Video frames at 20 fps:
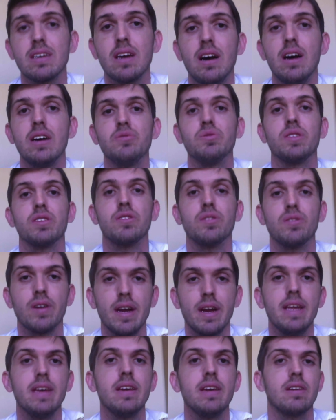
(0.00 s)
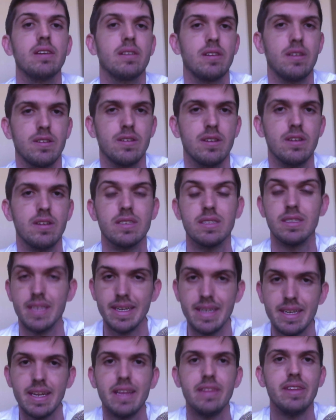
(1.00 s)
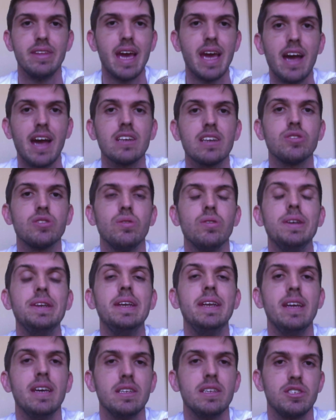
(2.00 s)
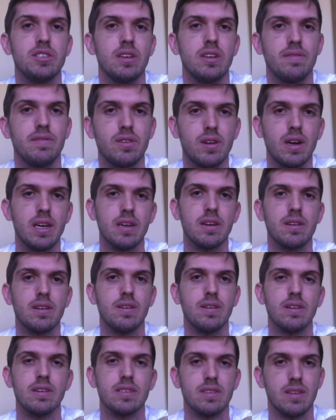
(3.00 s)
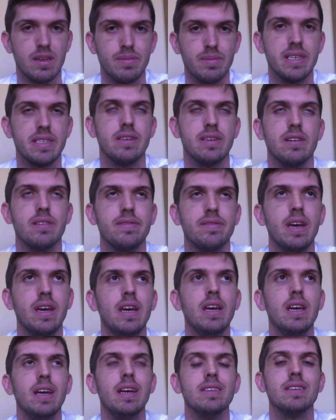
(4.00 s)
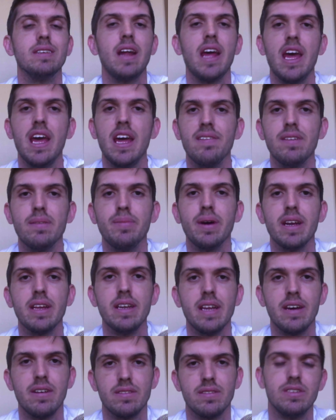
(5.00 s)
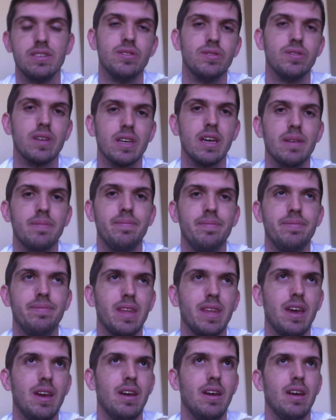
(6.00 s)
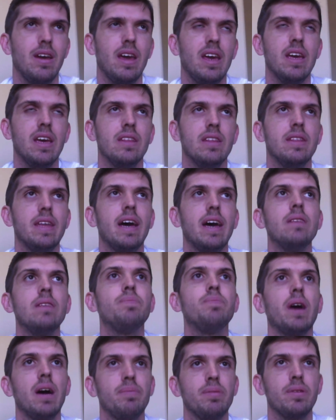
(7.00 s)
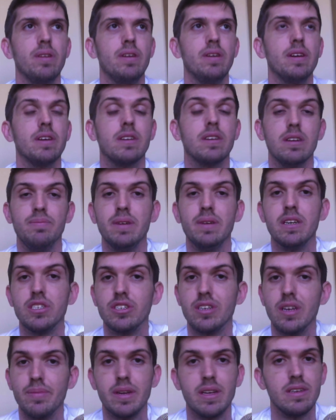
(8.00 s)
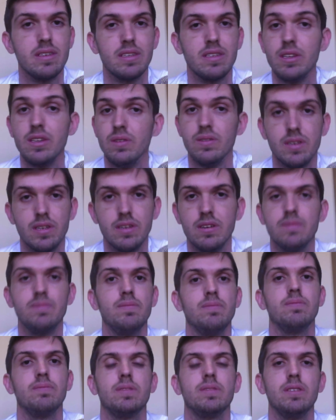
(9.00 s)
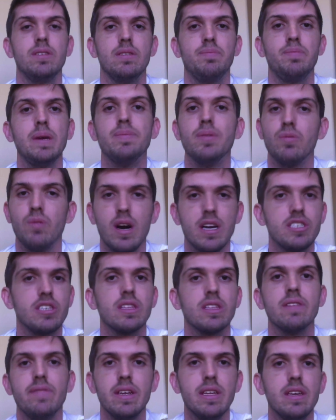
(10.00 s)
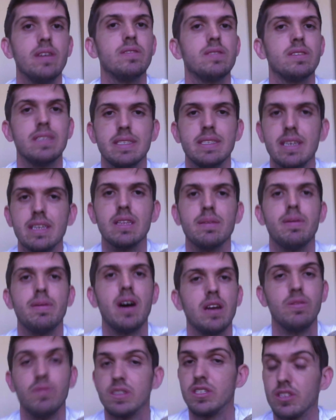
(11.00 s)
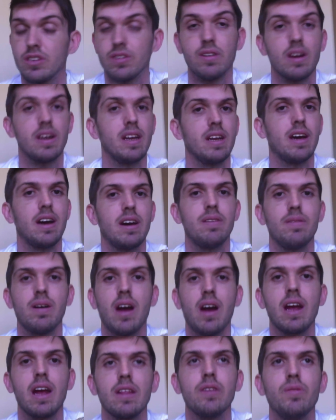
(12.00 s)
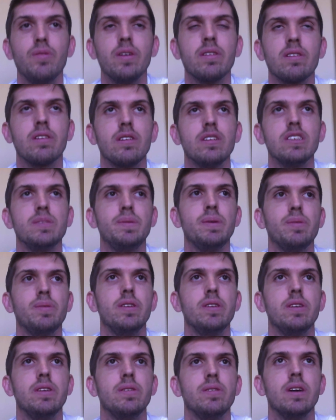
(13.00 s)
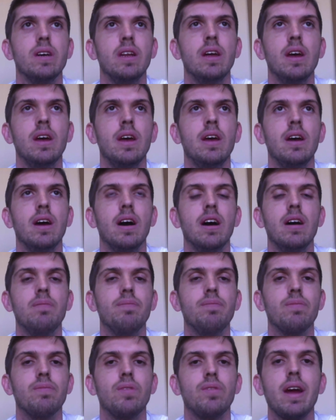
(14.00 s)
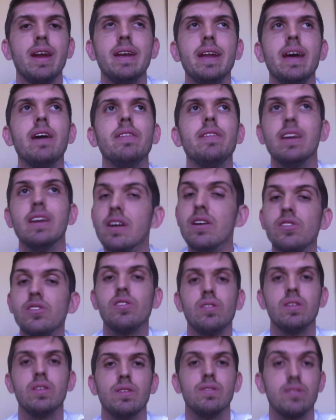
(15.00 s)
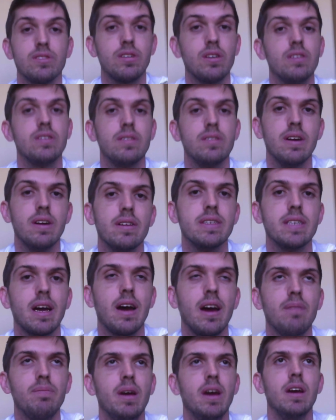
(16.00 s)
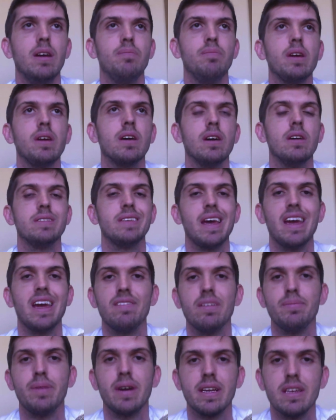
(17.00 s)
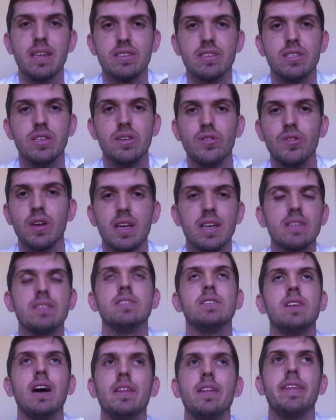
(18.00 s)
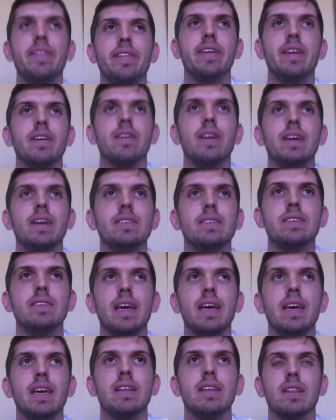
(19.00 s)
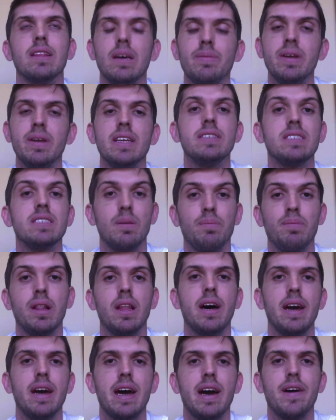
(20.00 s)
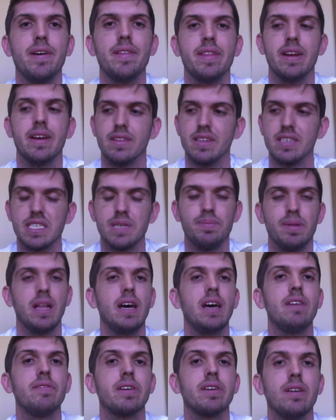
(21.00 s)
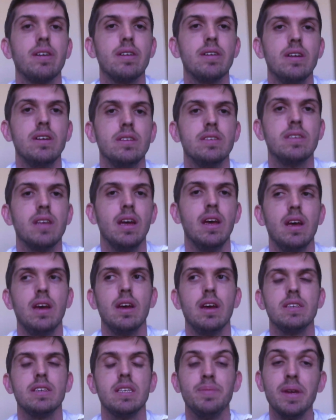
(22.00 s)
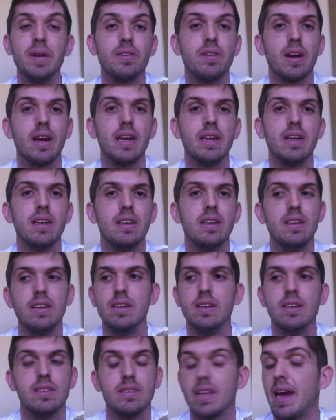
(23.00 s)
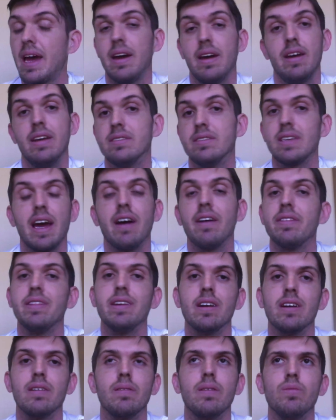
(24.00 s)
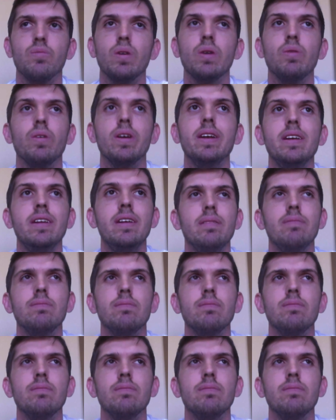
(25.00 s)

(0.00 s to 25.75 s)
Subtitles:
con with grading cards, the actual niche of grading cards, like myself, is that everybody now is doing it. And that popularity could be attributed to YouTube, to people watching the videos and seeing the model, which is great. I highly want to encourage people to do it. Right now, the issue, though, is turnaround time. Because everybody is doing it, it's not that there is a limited supply out there. The supply of cards to be graded is out there. We will